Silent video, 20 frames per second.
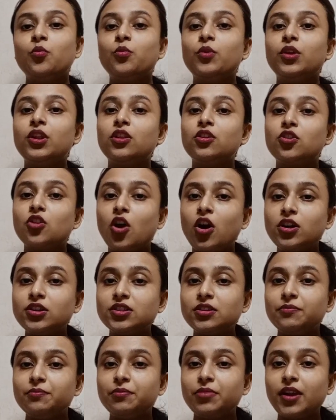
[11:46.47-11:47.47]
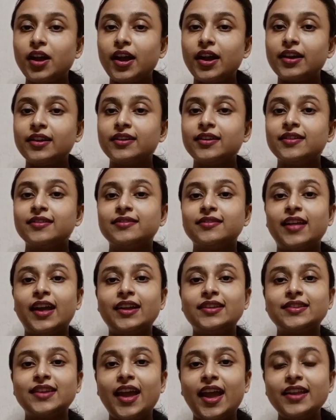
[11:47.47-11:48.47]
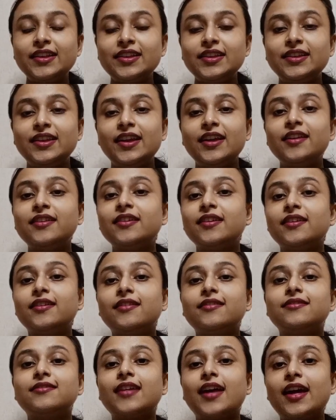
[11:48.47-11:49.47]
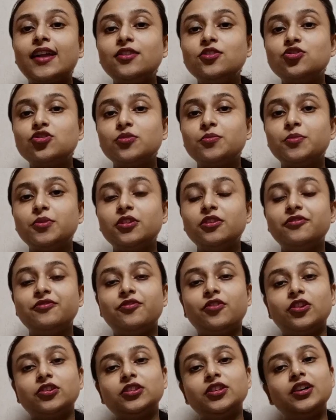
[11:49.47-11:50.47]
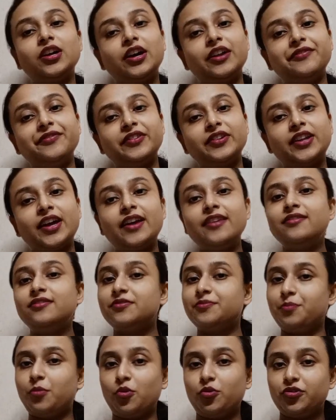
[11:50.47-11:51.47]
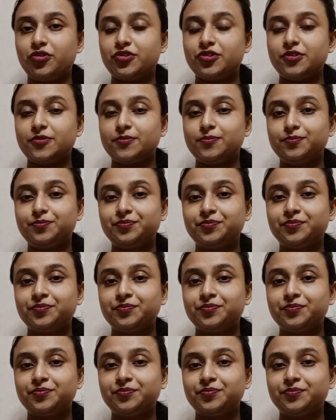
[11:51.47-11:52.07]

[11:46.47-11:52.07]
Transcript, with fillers: will not imply that candidate is eligible for the advertised post.